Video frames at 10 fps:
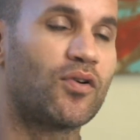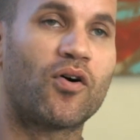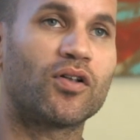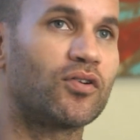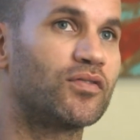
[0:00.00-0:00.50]

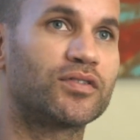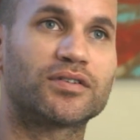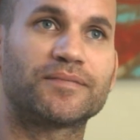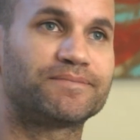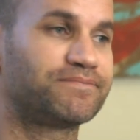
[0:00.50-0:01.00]
all over,
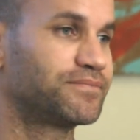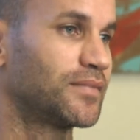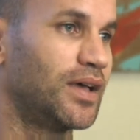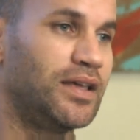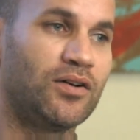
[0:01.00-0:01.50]

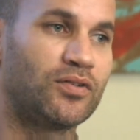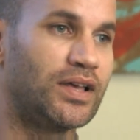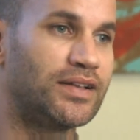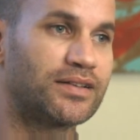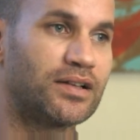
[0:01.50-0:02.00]

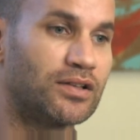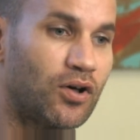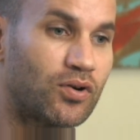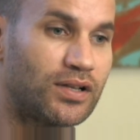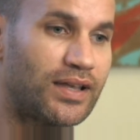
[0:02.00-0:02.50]

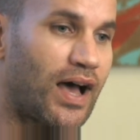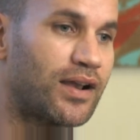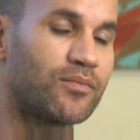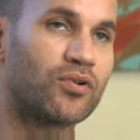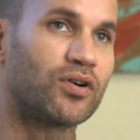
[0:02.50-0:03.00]
locally
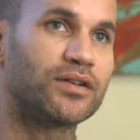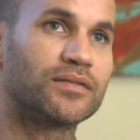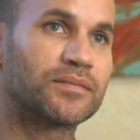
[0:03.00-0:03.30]
and abroad.